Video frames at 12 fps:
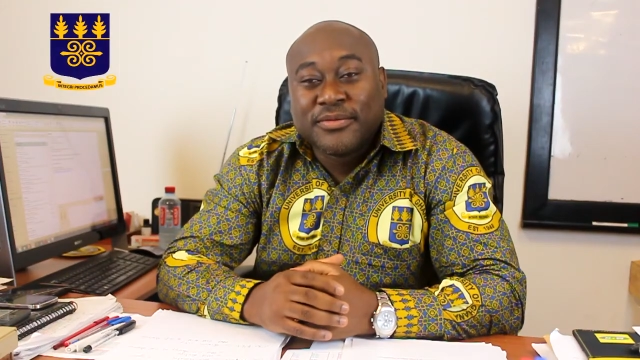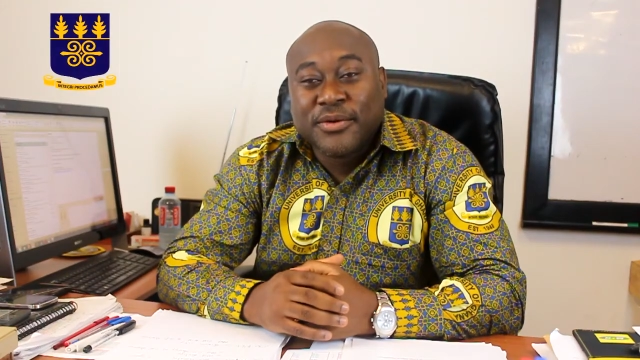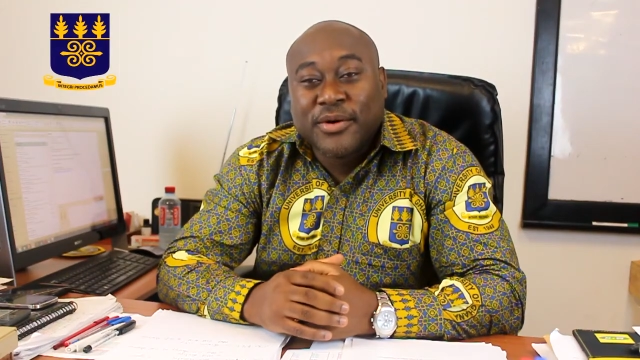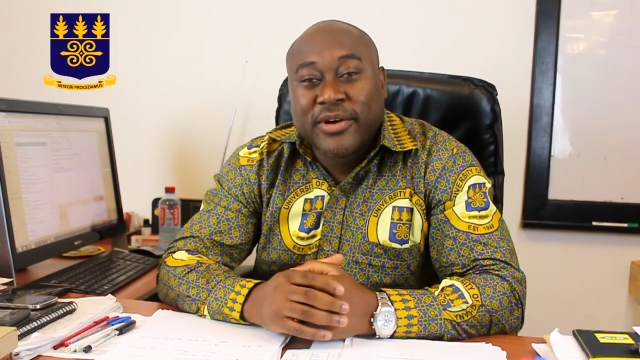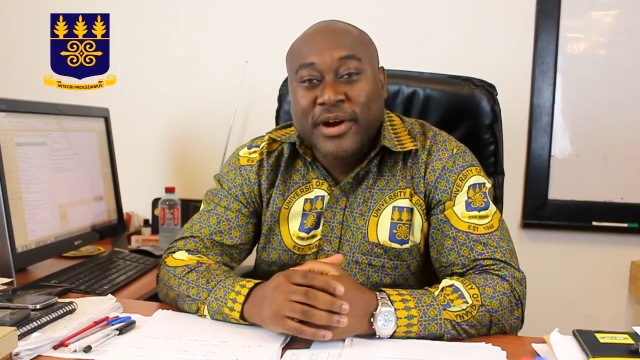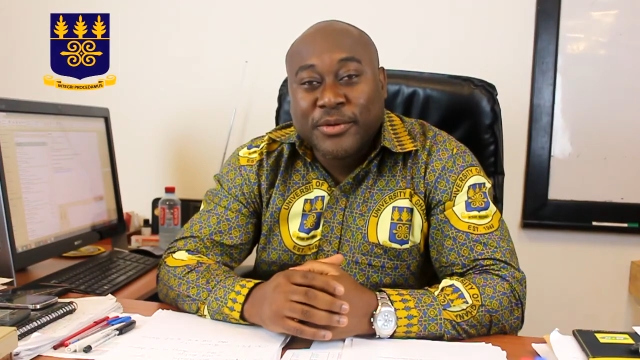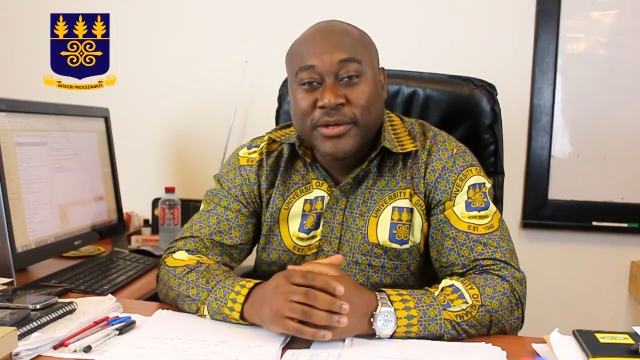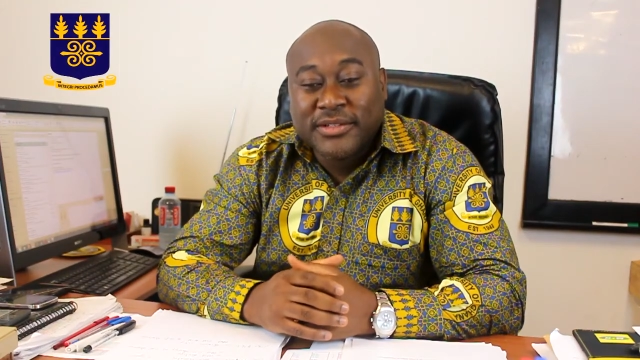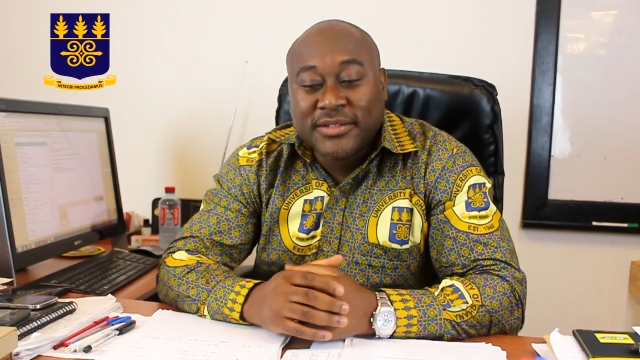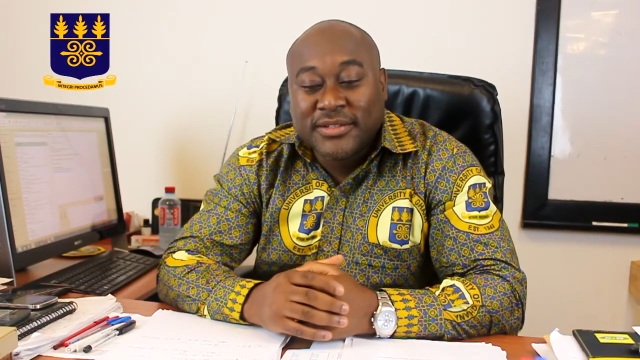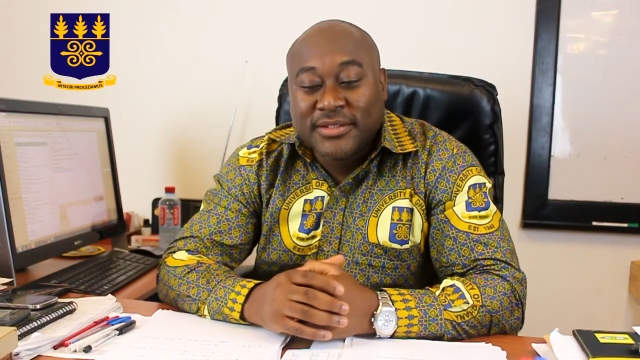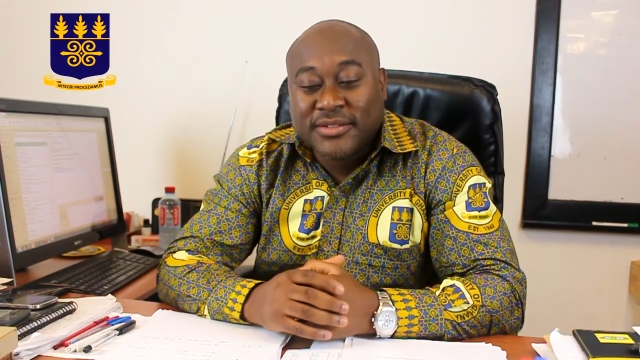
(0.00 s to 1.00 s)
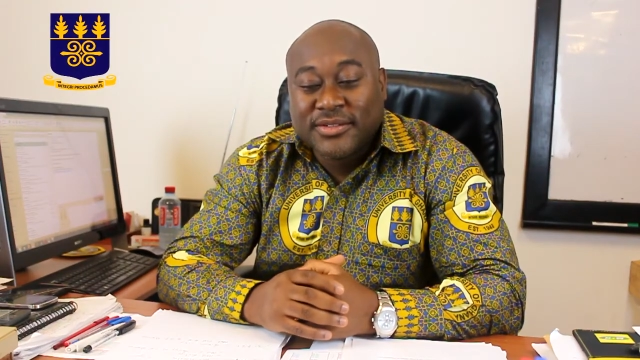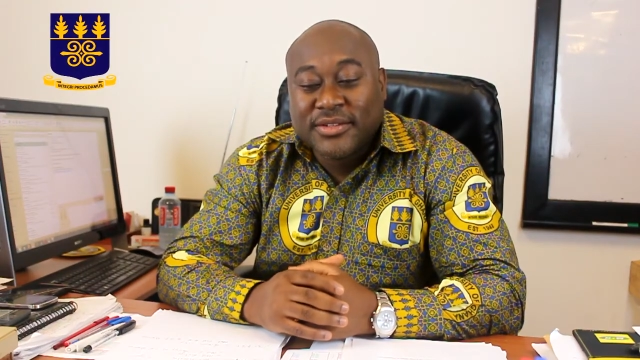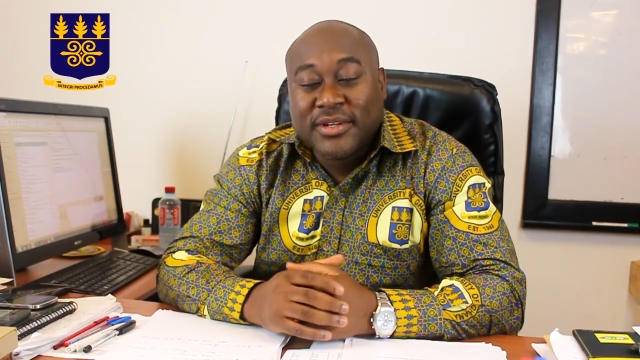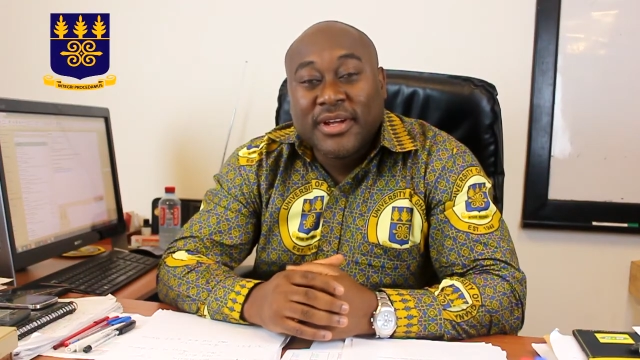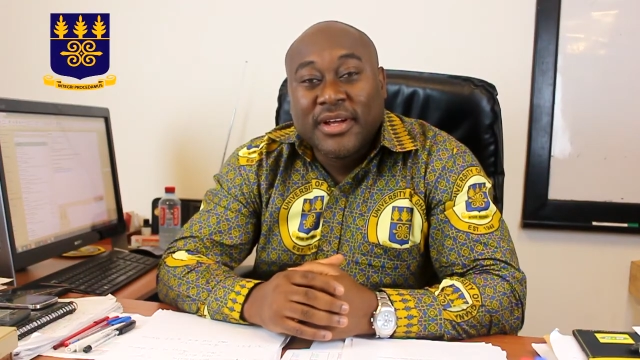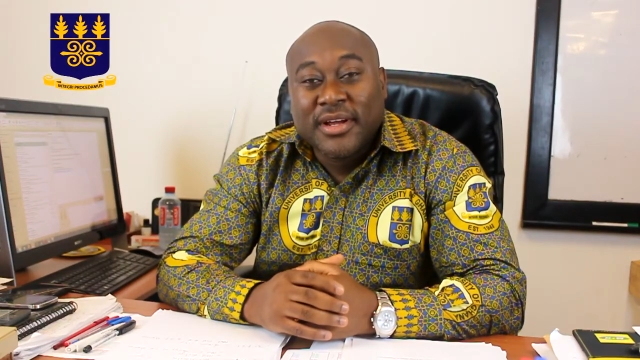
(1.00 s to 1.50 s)
for graduate
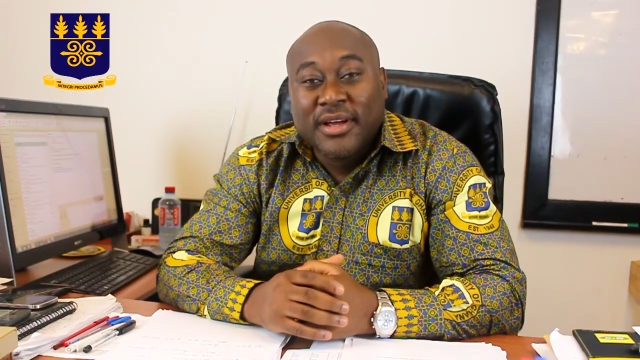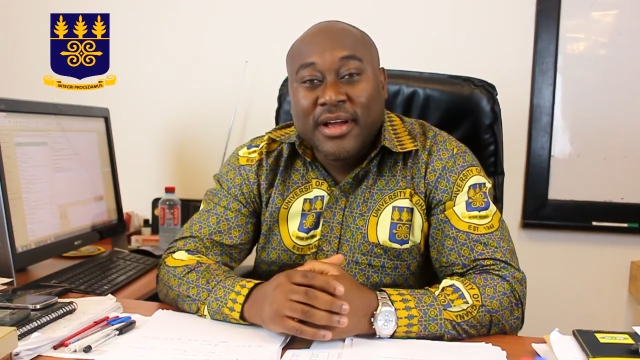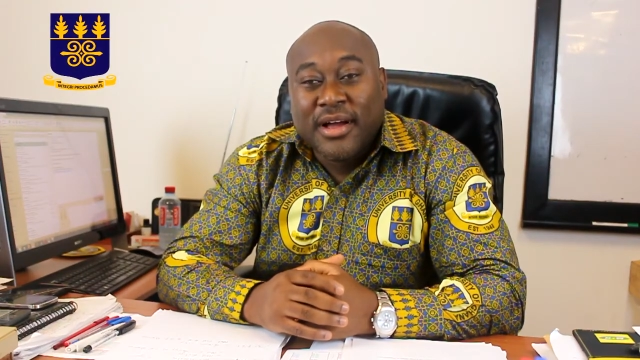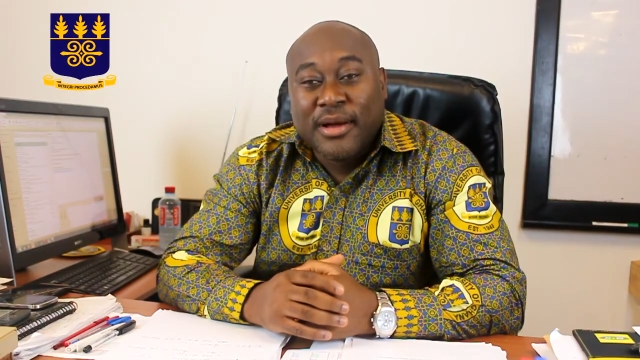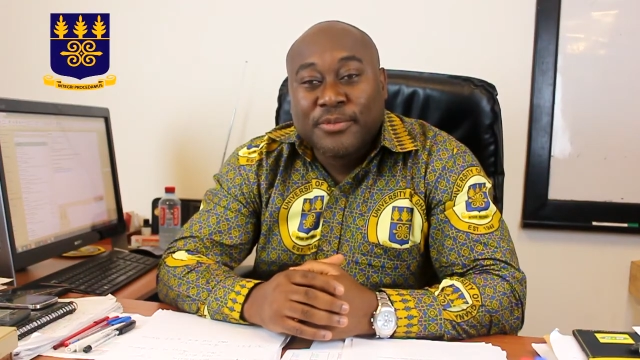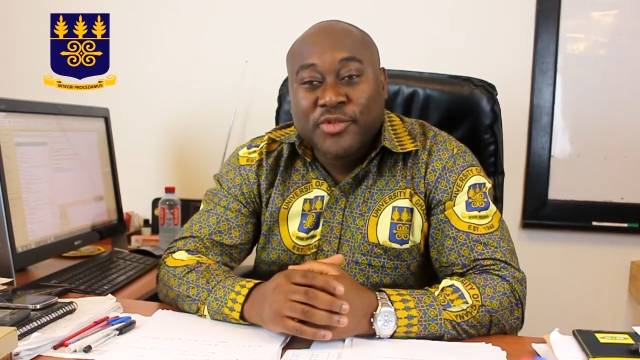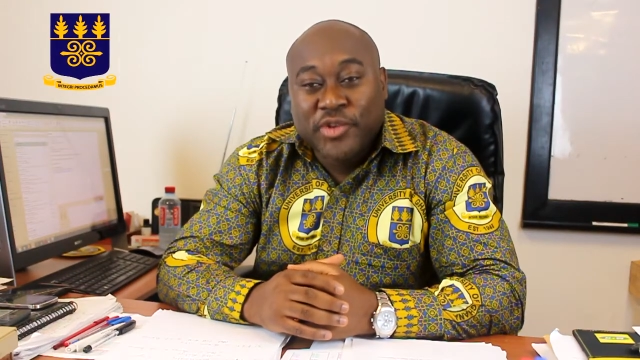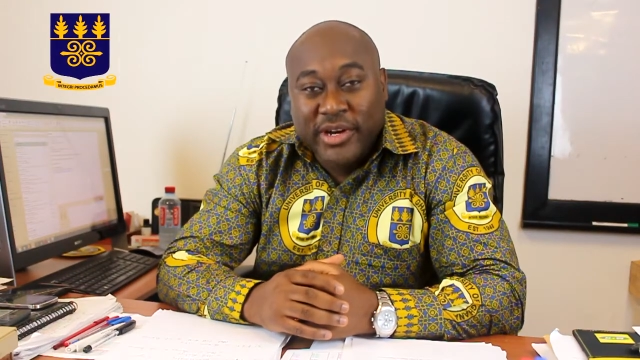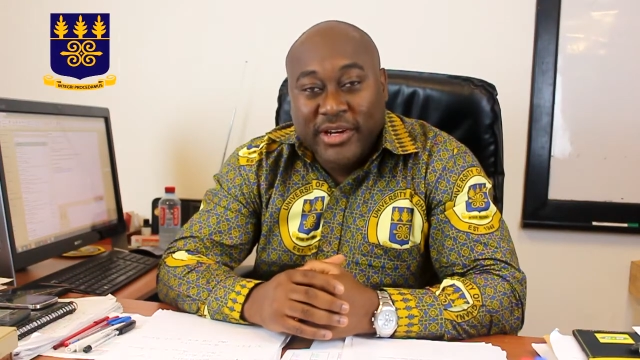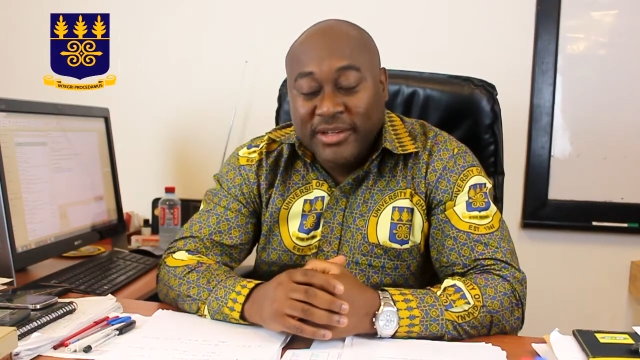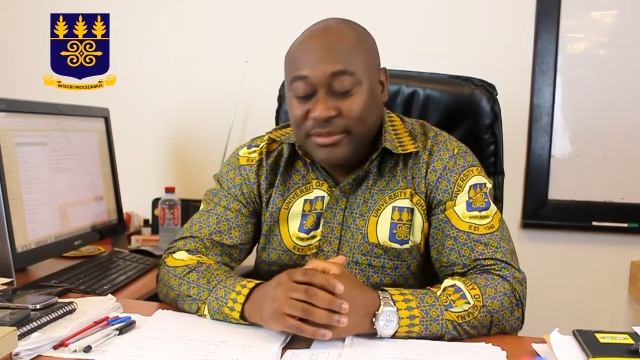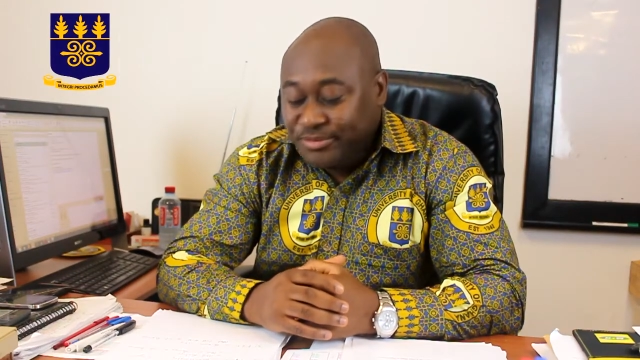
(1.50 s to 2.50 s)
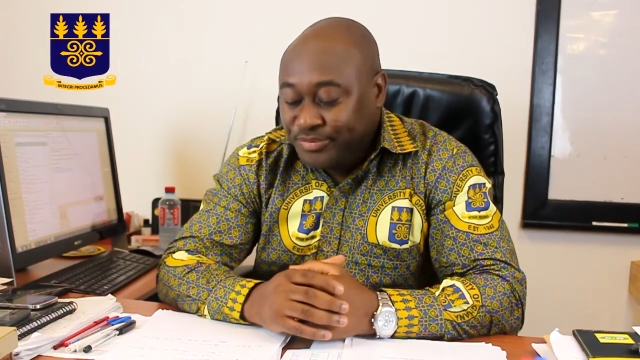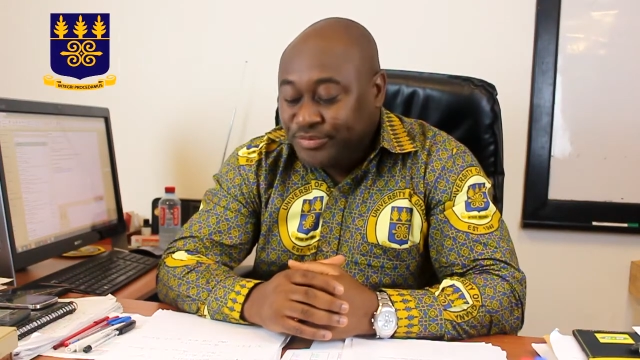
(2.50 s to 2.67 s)
uh, training.